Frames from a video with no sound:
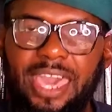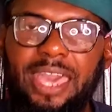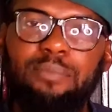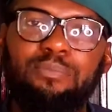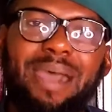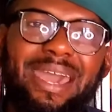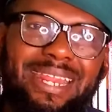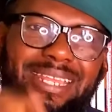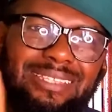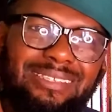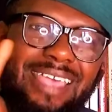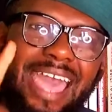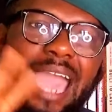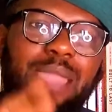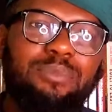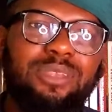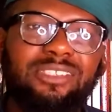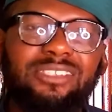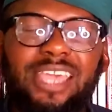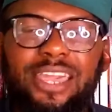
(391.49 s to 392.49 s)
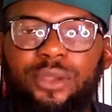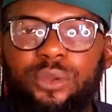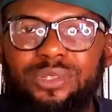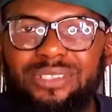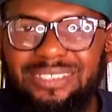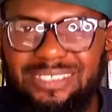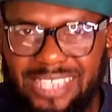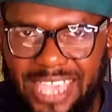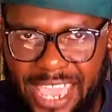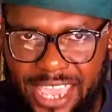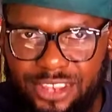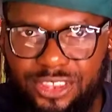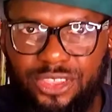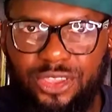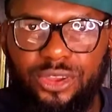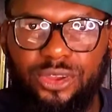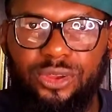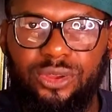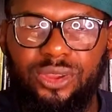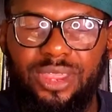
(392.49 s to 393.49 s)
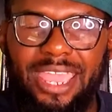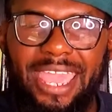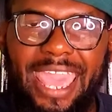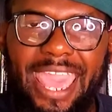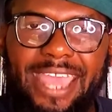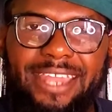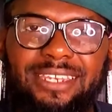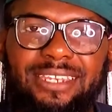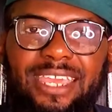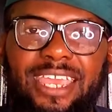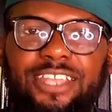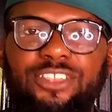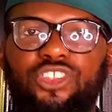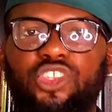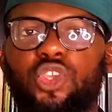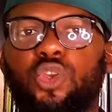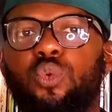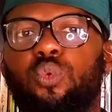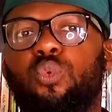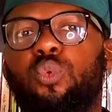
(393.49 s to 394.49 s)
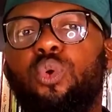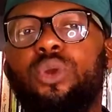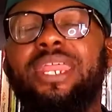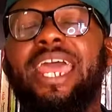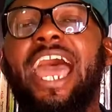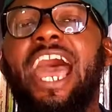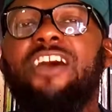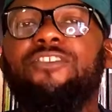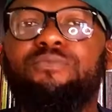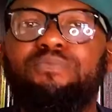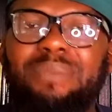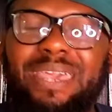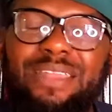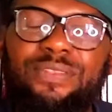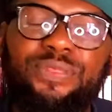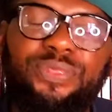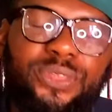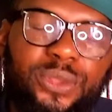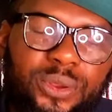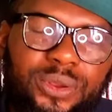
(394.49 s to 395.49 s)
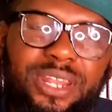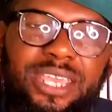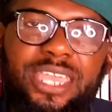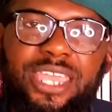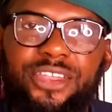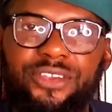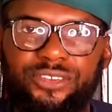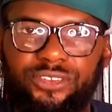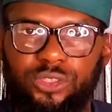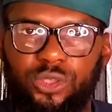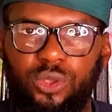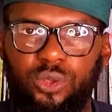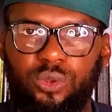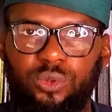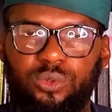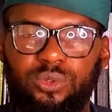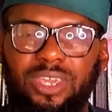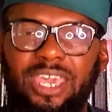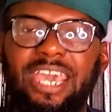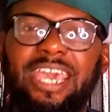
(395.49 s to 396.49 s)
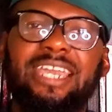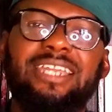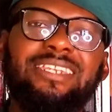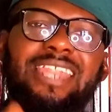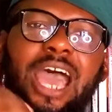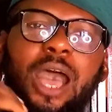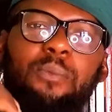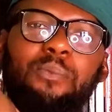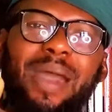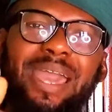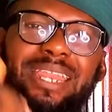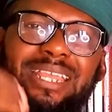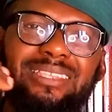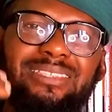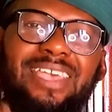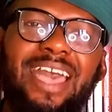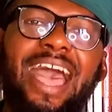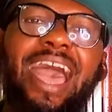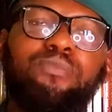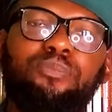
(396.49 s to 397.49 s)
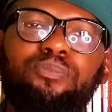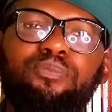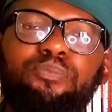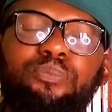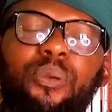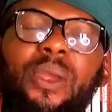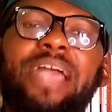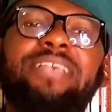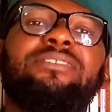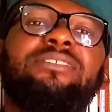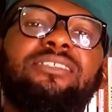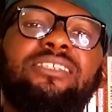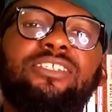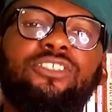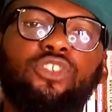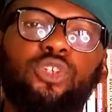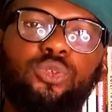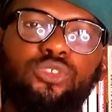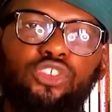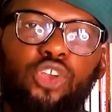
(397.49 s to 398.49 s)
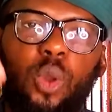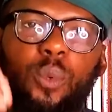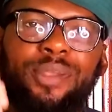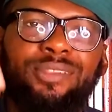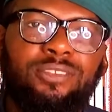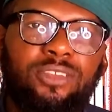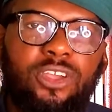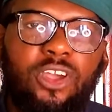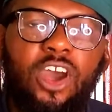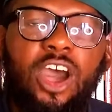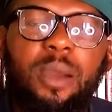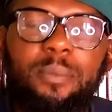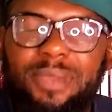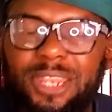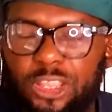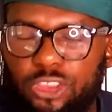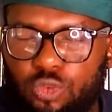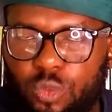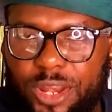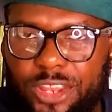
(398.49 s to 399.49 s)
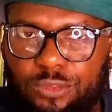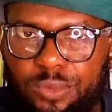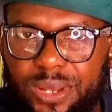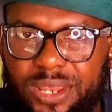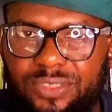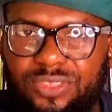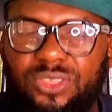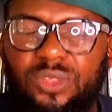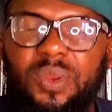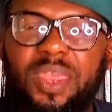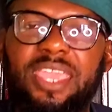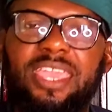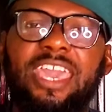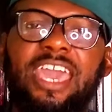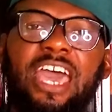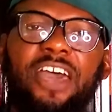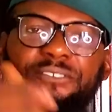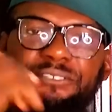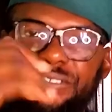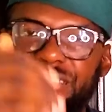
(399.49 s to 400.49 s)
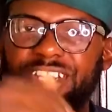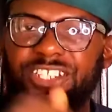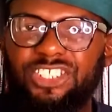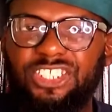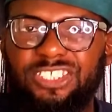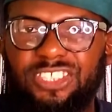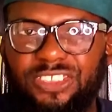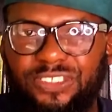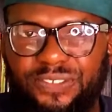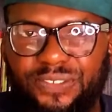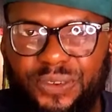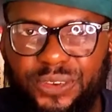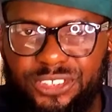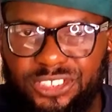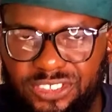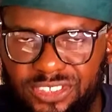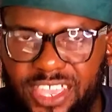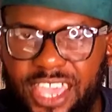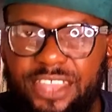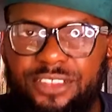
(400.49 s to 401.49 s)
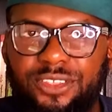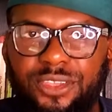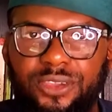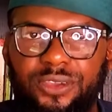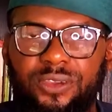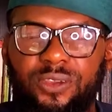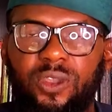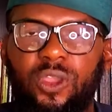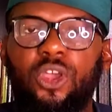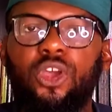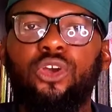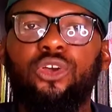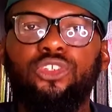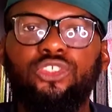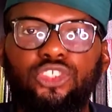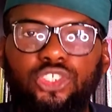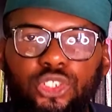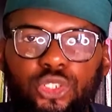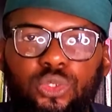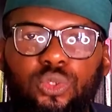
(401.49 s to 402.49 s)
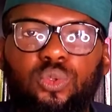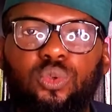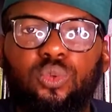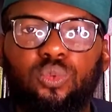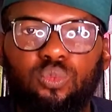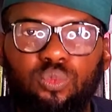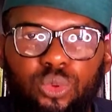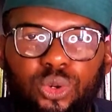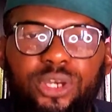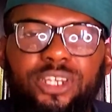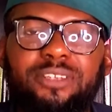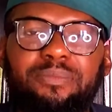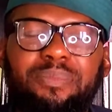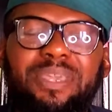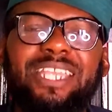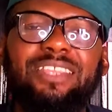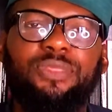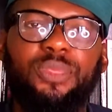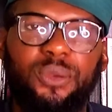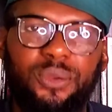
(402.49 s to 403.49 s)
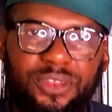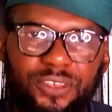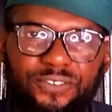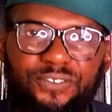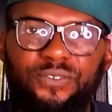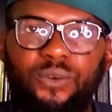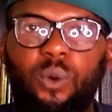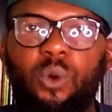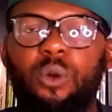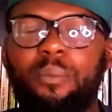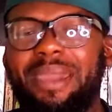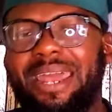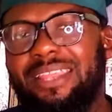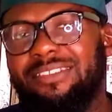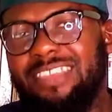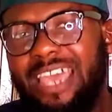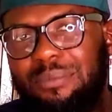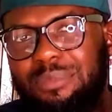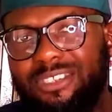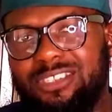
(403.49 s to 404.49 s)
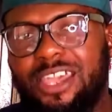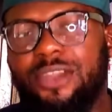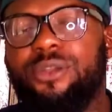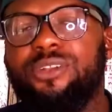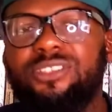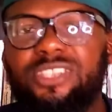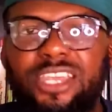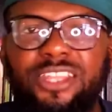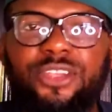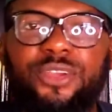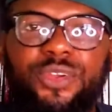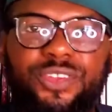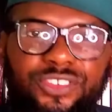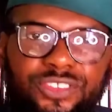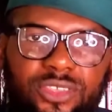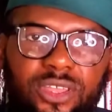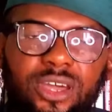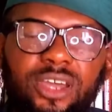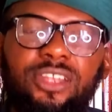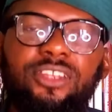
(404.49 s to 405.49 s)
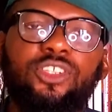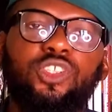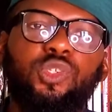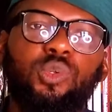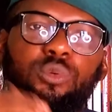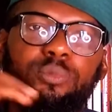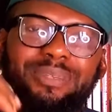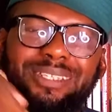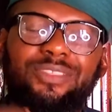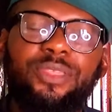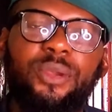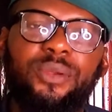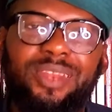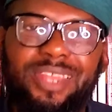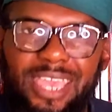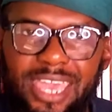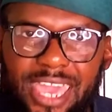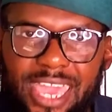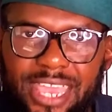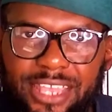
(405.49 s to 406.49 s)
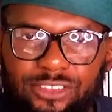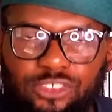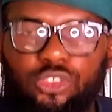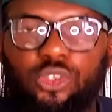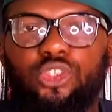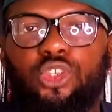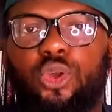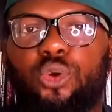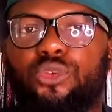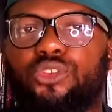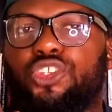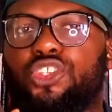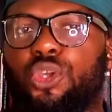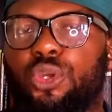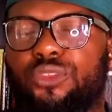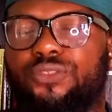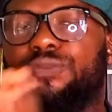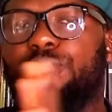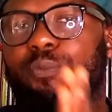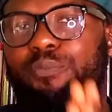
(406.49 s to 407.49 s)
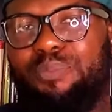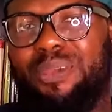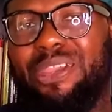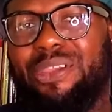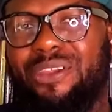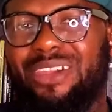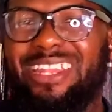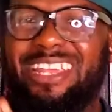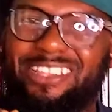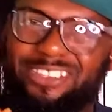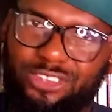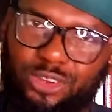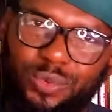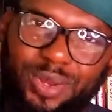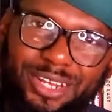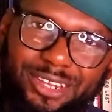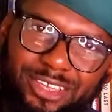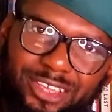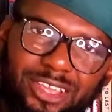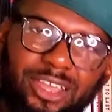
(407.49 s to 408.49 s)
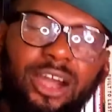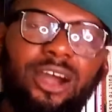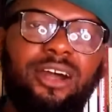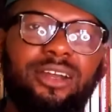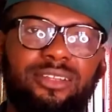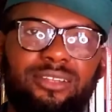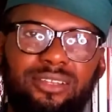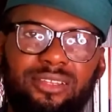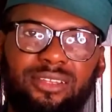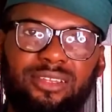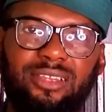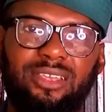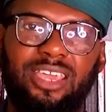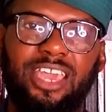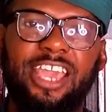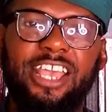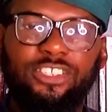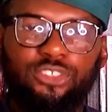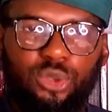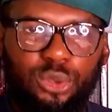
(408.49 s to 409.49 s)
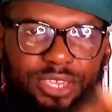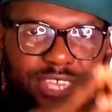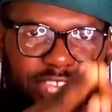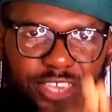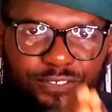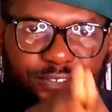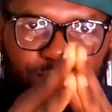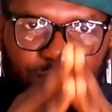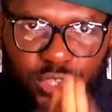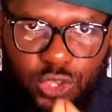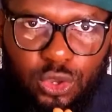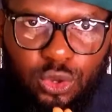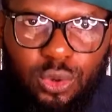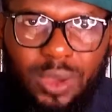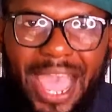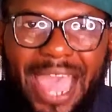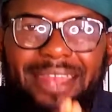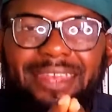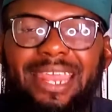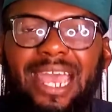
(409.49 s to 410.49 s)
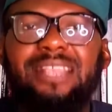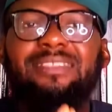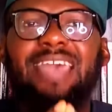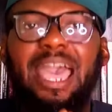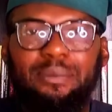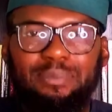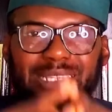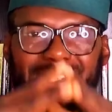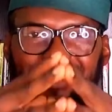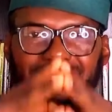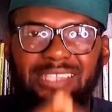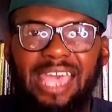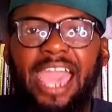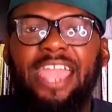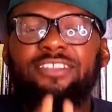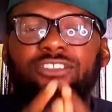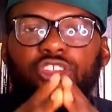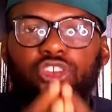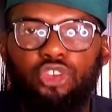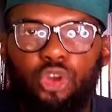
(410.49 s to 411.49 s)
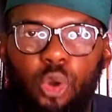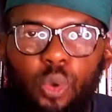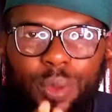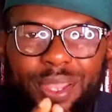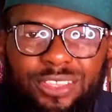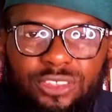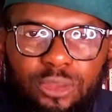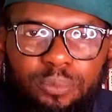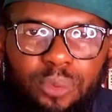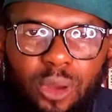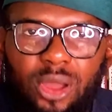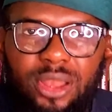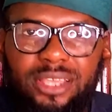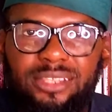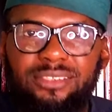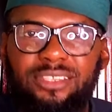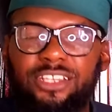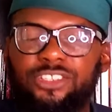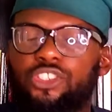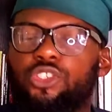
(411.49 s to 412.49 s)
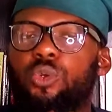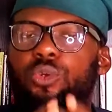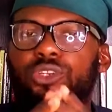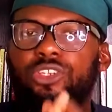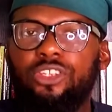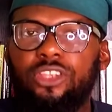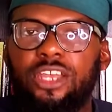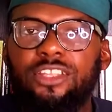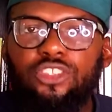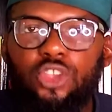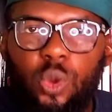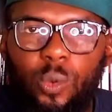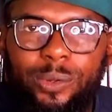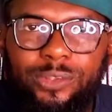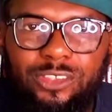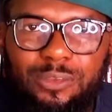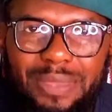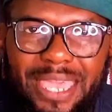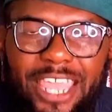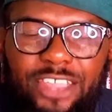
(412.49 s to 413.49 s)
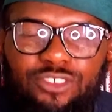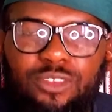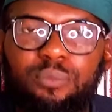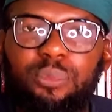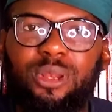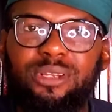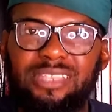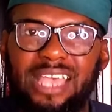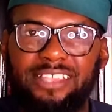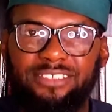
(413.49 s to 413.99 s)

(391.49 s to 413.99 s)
By the time the second tenure ended, you would have been 30 years old. Now, by the time the president who's going to come in in 2023 finishes his first tenure, you would be 34. By the time the second tenure is done, you will be 38. So your youthful period is already gone. So if you at that time decide to go into politics, you are not going to be entering politics